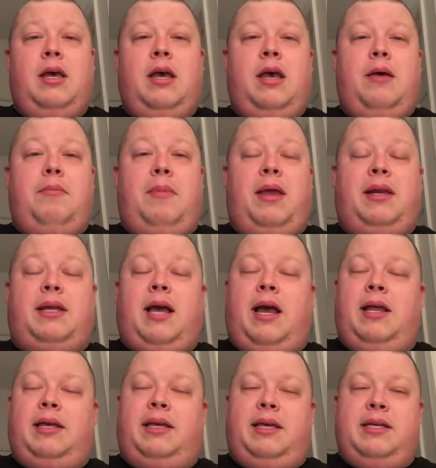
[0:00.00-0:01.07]

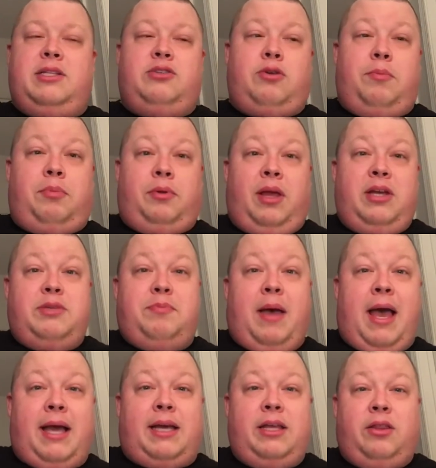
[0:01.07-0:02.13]
Mankind gets Triple H
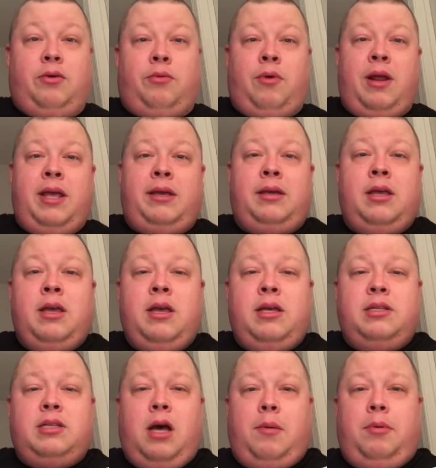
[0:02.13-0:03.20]
back in the ring.
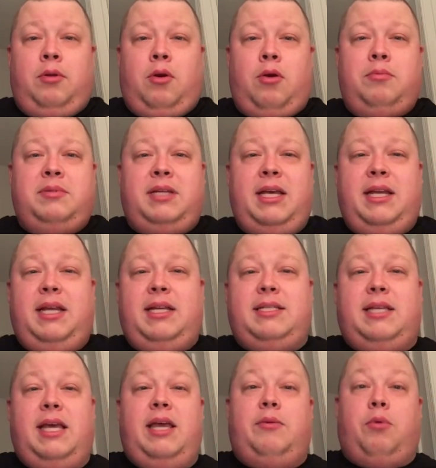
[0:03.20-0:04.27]
Double arm
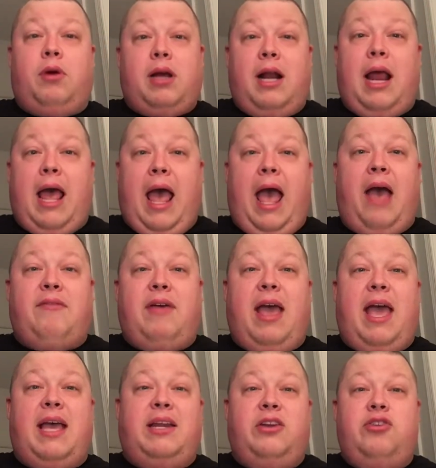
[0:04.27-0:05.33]
DDT. We're going to have
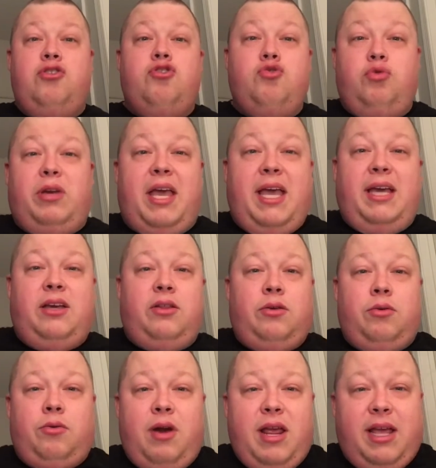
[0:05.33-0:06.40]
a new King of the
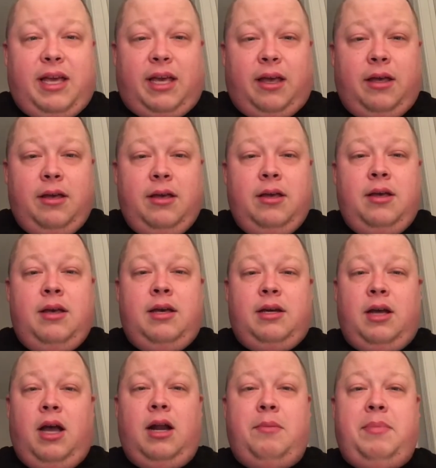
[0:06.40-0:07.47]
Ring.
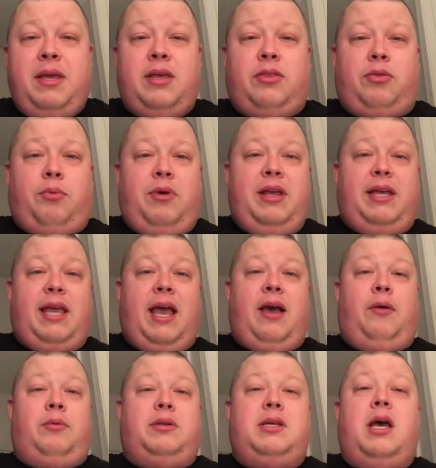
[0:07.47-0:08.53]
Gonna be a 3
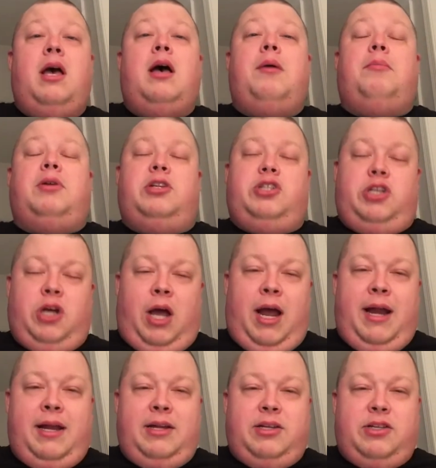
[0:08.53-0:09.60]
count. But
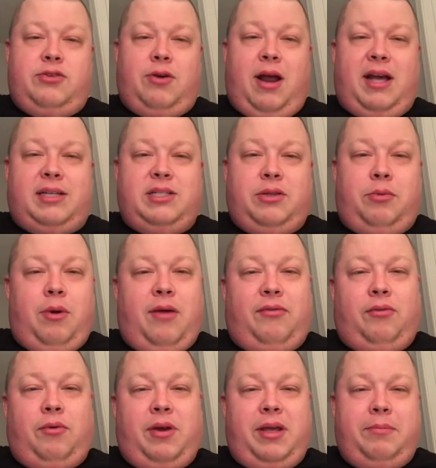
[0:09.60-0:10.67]
Chyna distracts the
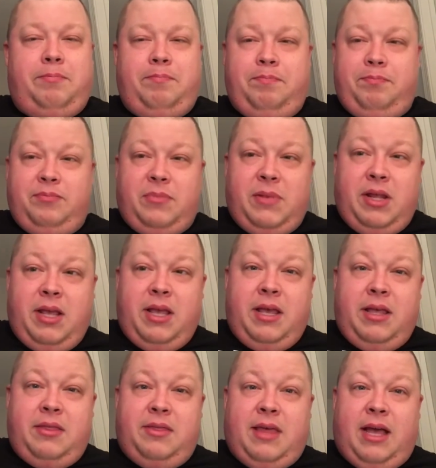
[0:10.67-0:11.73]
referee.
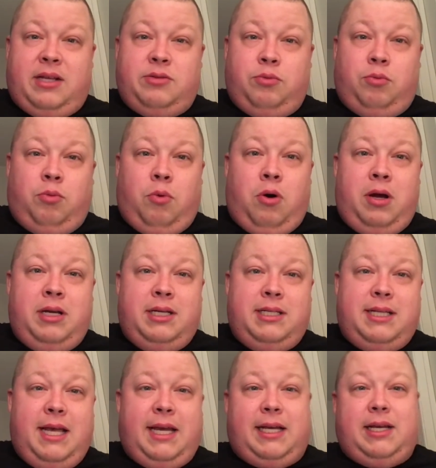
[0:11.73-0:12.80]
That's one
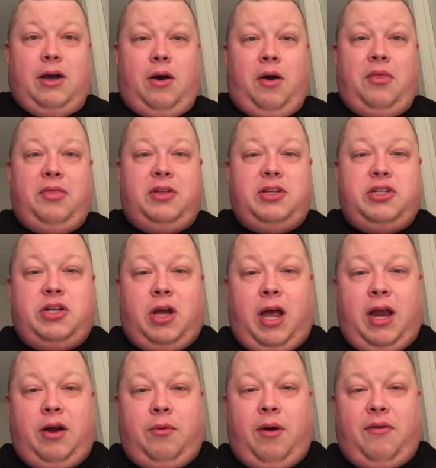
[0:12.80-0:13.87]
tick on the
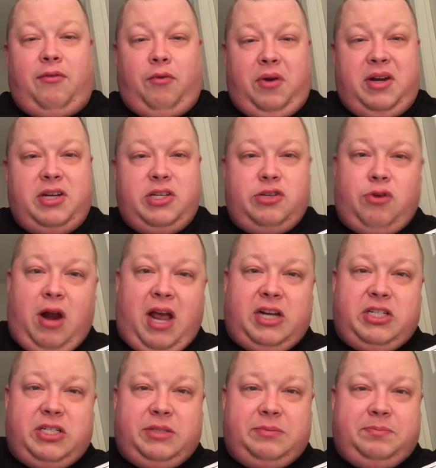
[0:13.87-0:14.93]
Chyna referee distraction.